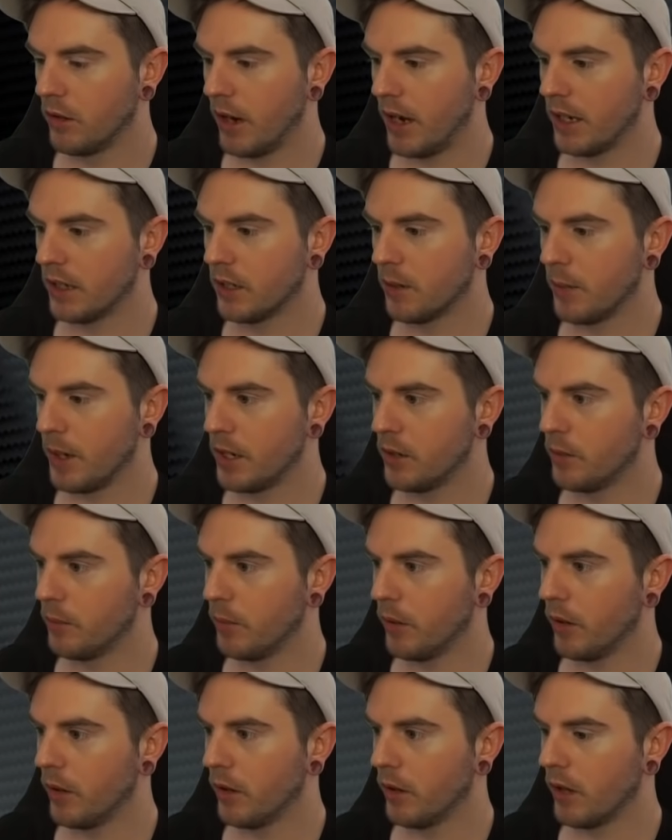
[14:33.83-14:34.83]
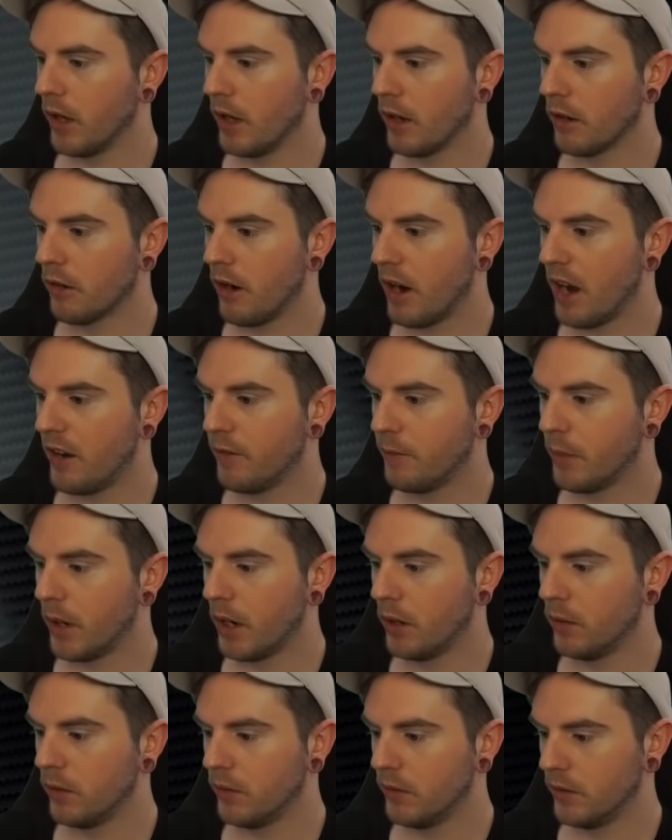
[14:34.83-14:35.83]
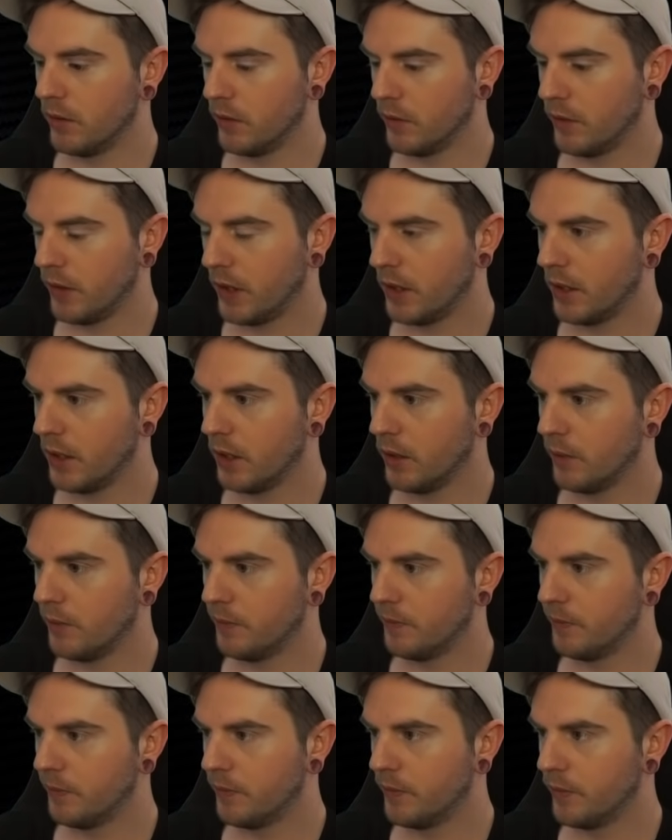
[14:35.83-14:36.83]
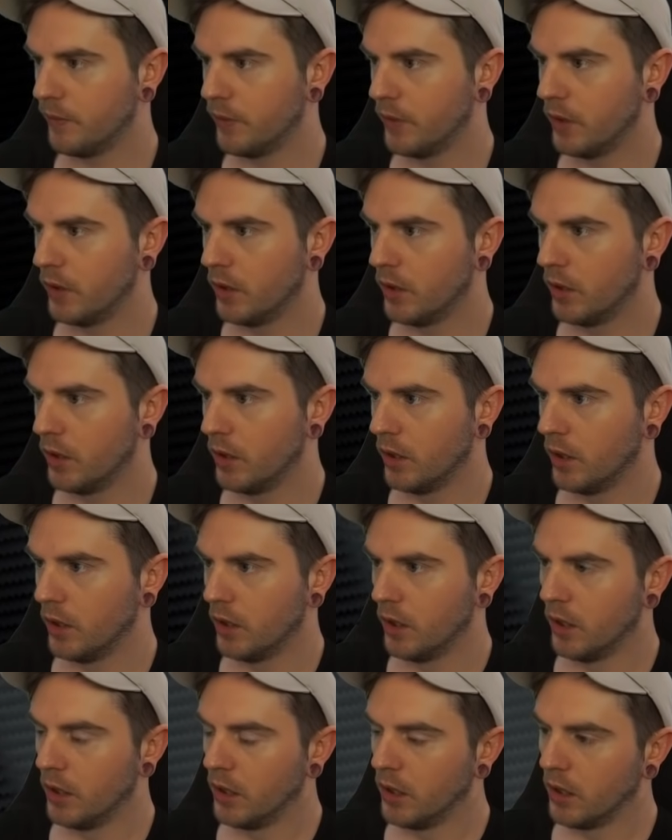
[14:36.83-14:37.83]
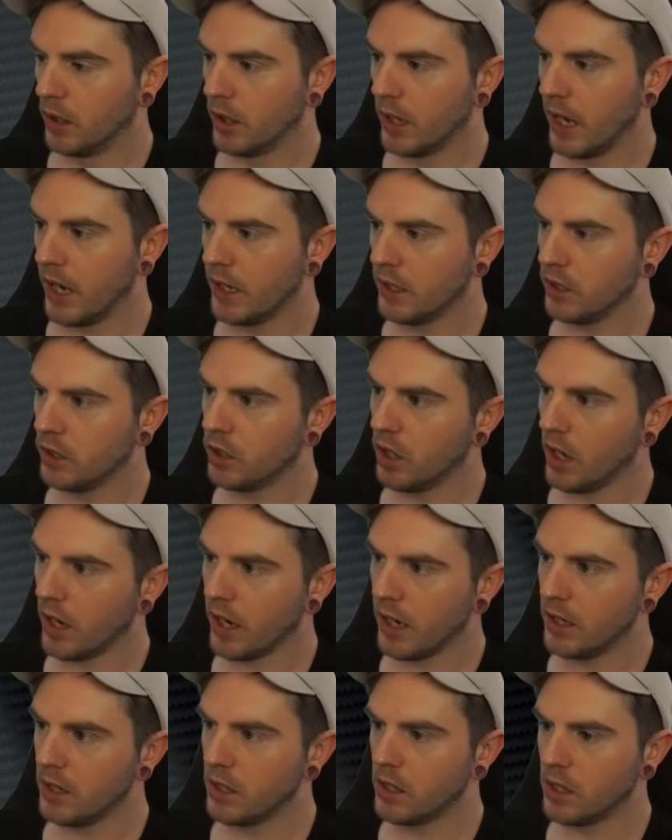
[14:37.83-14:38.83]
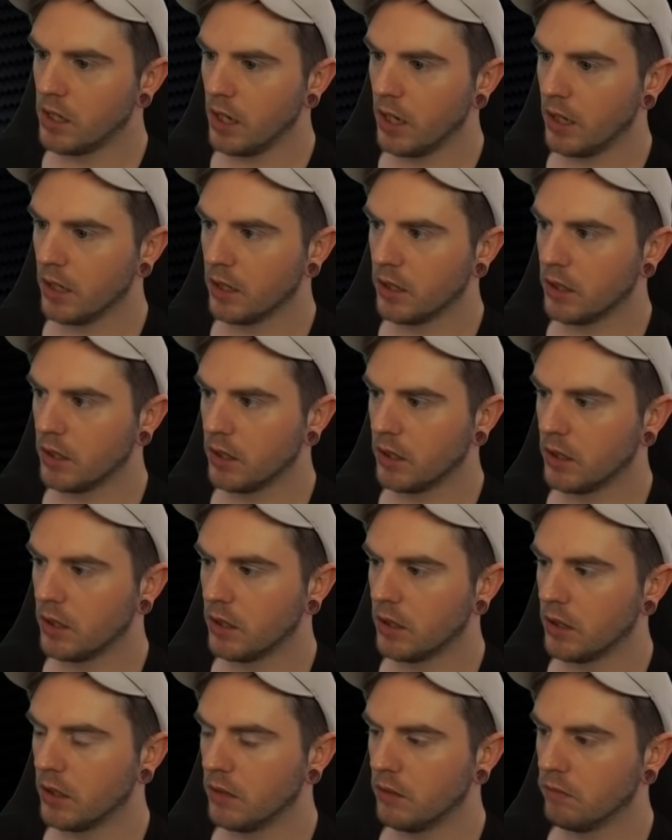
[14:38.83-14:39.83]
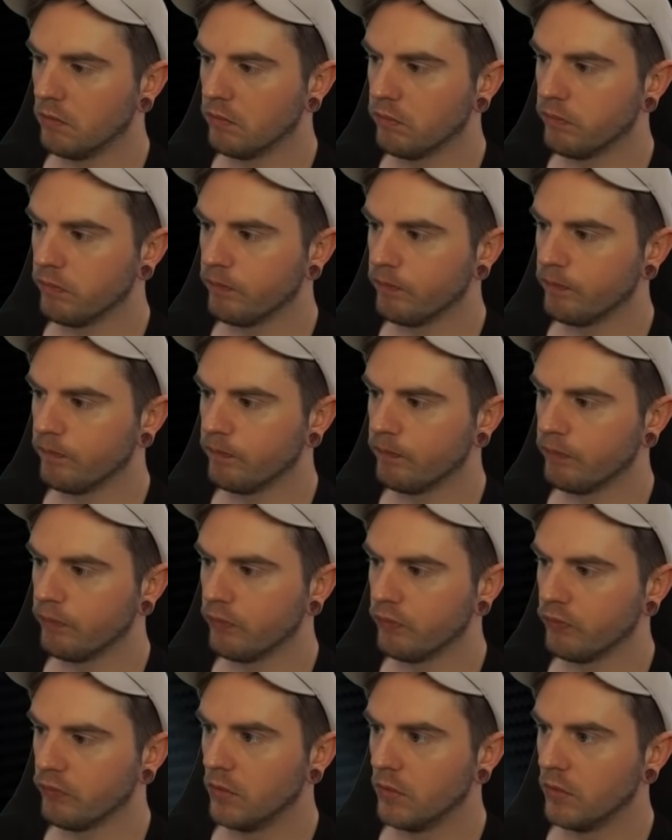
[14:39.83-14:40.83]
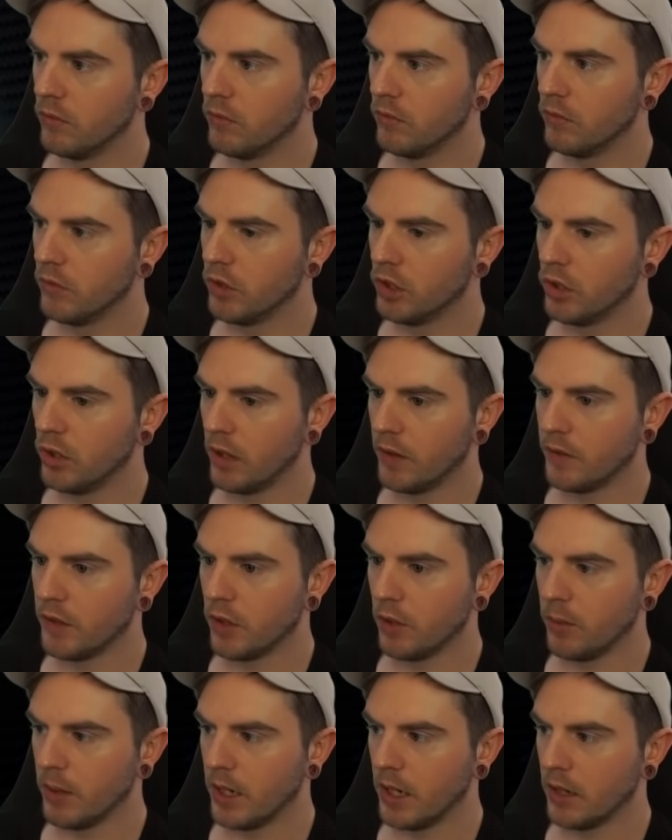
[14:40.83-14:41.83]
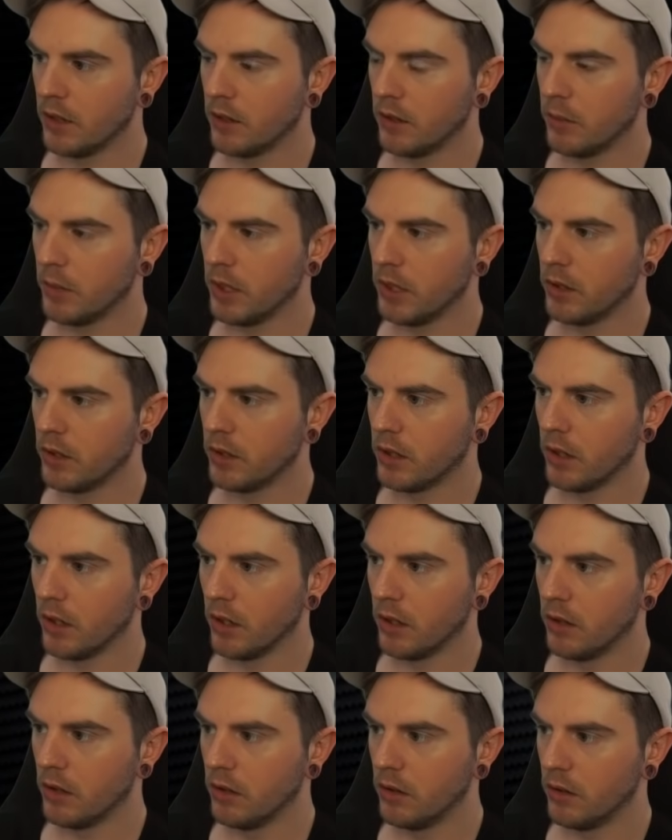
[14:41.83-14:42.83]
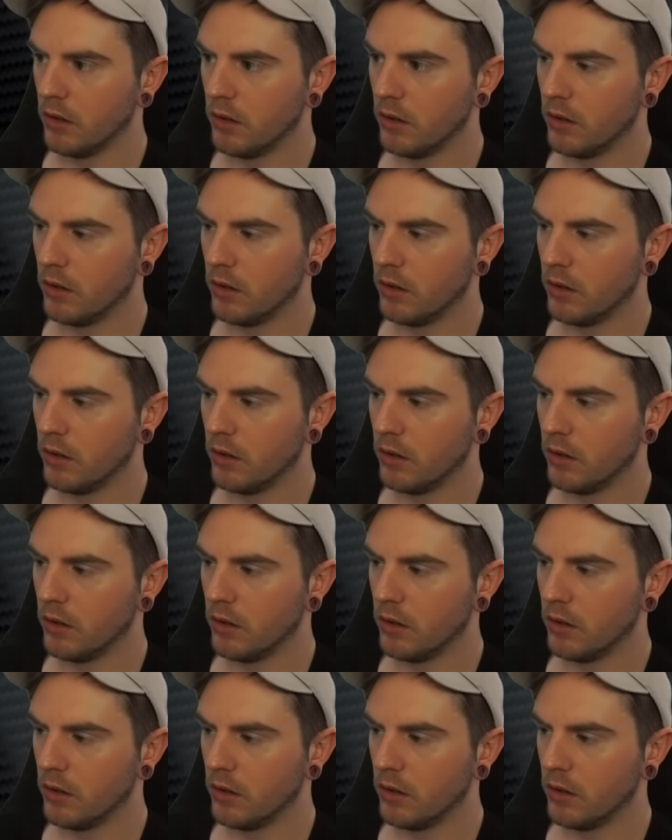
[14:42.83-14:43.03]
Try exclamation point graph, bro, and you'll find out. Kings, jack 8, 6. Shouldn't have too many hands that beat us here.